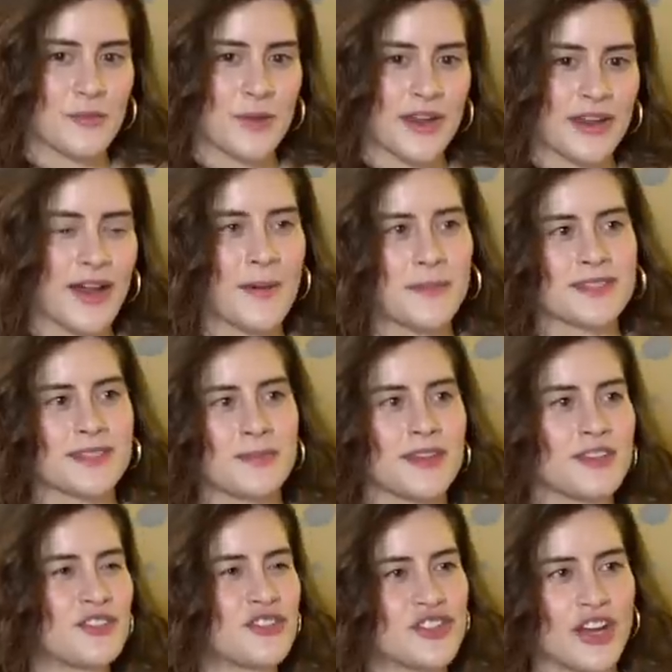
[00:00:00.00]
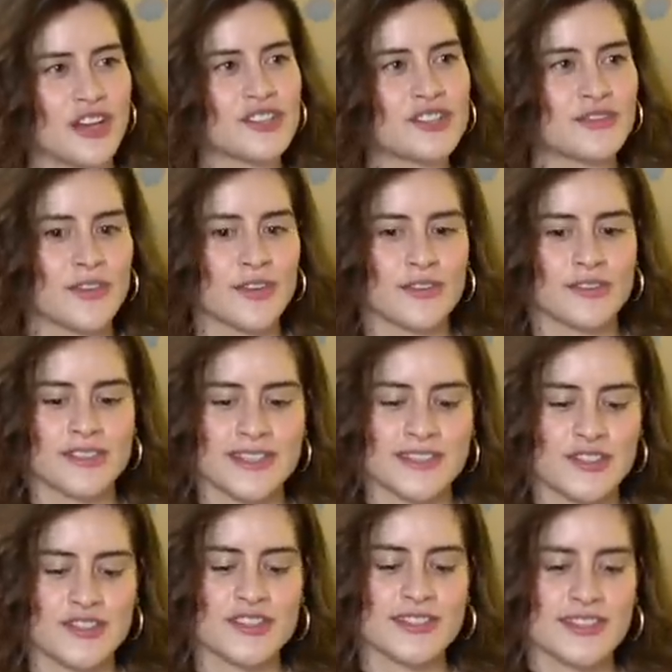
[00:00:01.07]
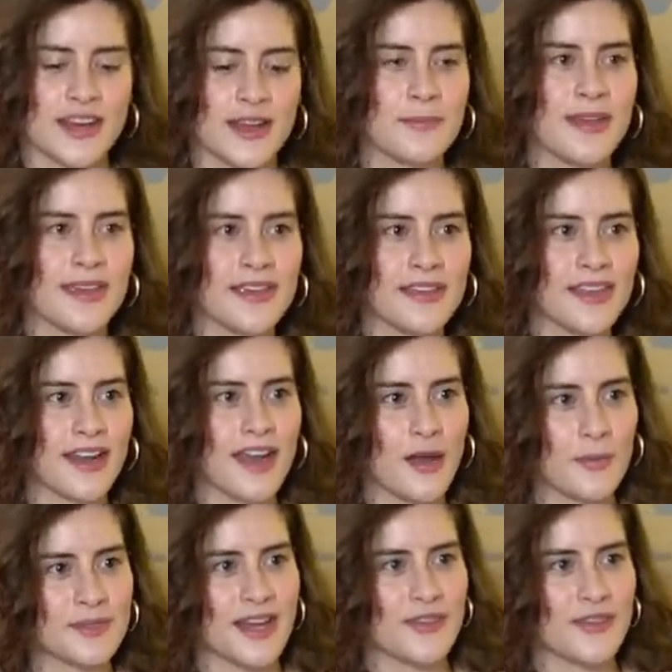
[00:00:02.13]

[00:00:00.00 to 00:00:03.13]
when it comes to being judged for decisions that I'm making that help